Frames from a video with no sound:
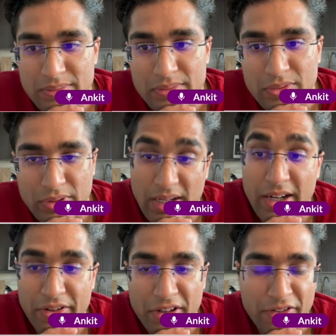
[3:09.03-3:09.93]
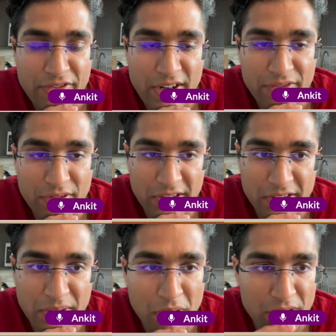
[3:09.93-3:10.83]
higher than a 5 really,
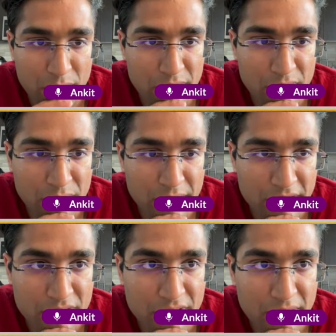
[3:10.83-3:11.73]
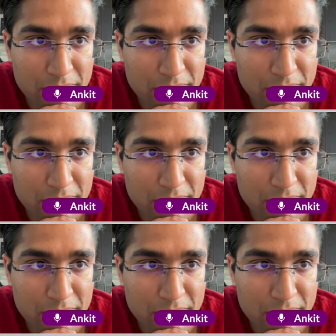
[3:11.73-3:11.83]
then bot 1 will win the trick,